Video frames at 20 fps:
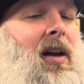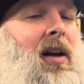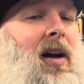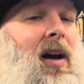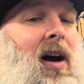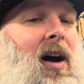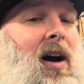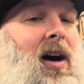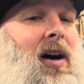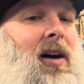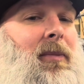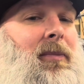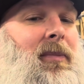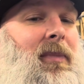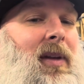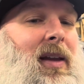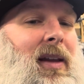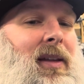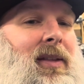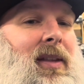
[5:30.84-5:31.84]

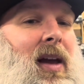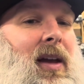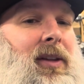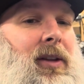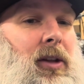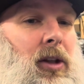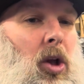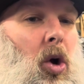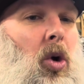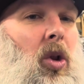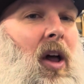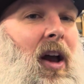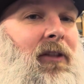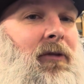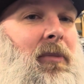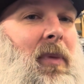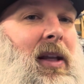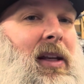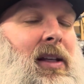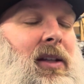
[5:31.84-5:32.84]
And then
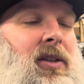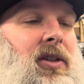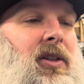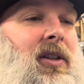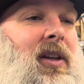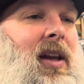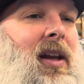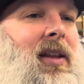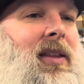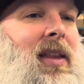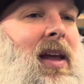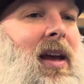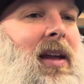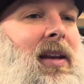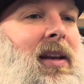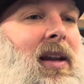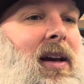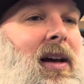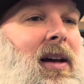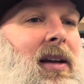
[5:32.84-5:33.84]
LowLife Miniz. And
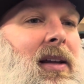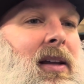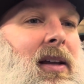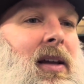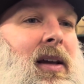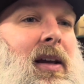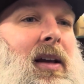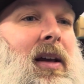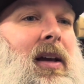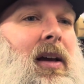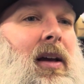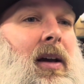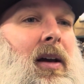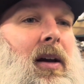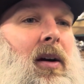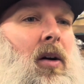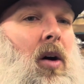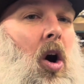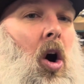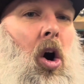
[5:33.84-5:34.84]
then
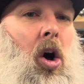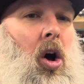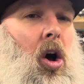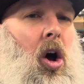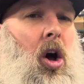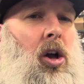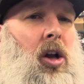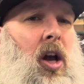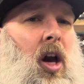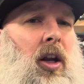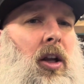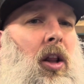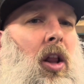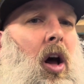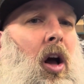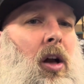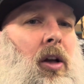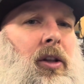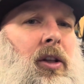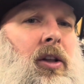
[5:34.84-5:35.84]
all got
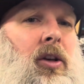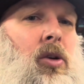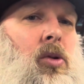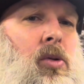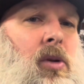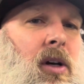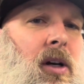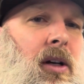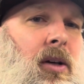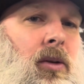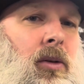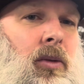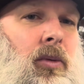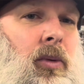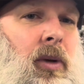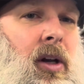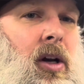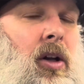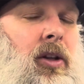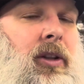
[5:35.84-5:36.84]
along,
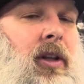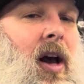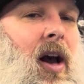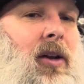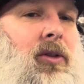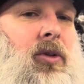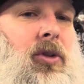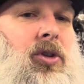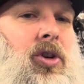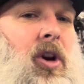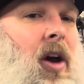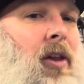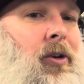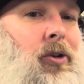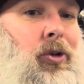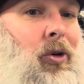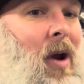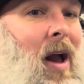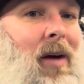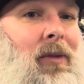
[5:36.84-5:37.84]
we all talked to each other,
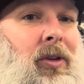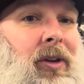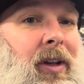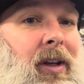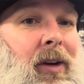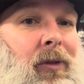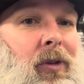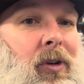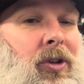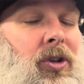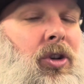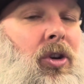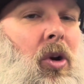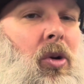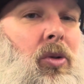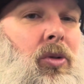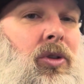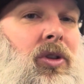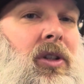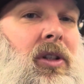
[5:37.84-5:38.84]
traveled to different
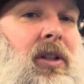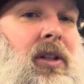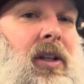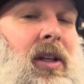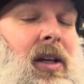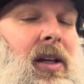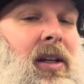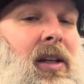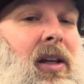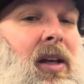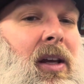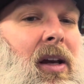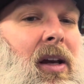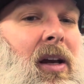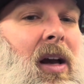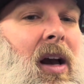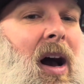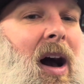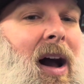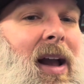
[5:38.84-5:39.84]
shows, and
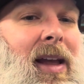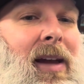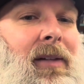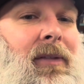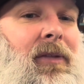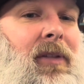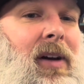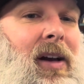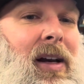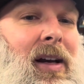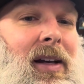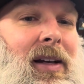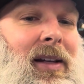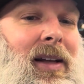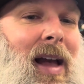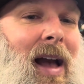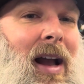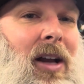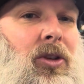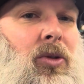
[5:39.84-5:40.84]
I have
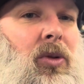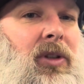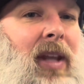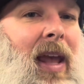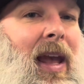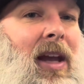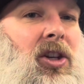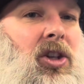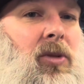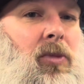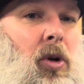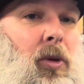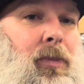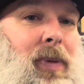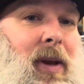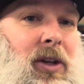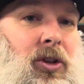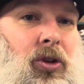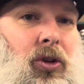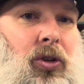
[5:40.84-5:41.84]
actual tangible
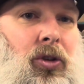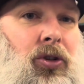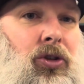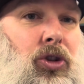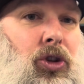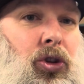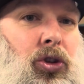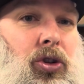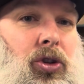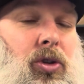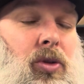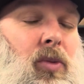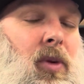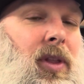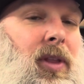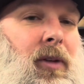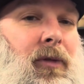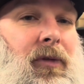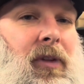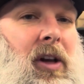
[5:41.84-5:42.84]
pictures
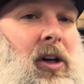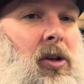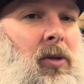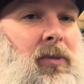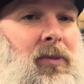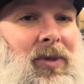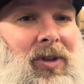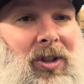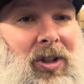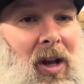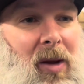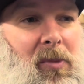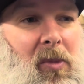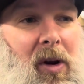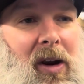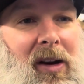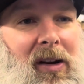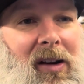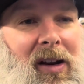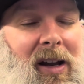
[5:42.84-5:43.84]
with the film
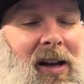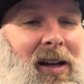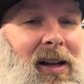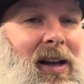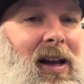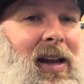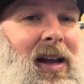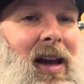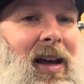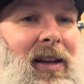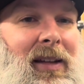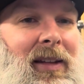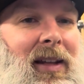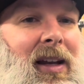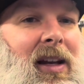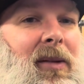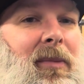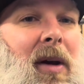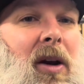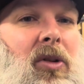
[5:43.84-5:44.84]
somewhere. I got to
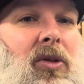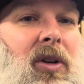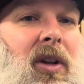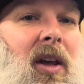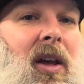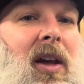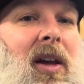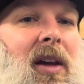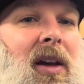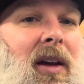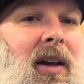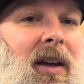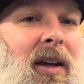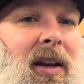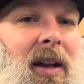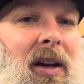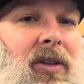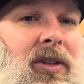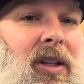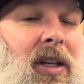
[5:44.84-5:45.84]
dig them out,
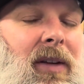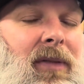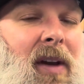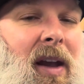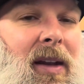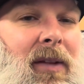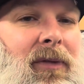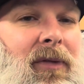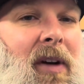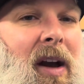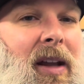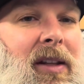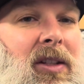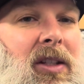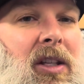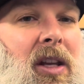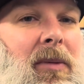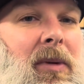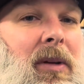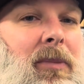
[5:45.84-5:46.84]
and I'll see if I can find
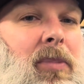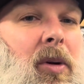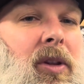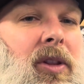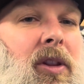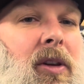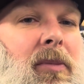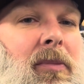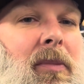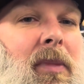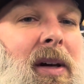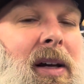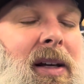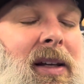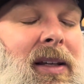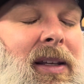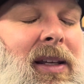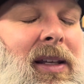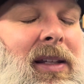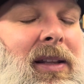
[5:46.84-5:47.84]
some and put them
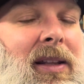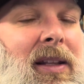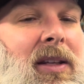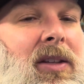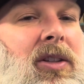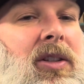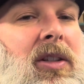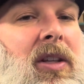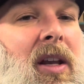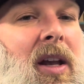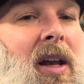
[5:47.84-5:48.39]
in this.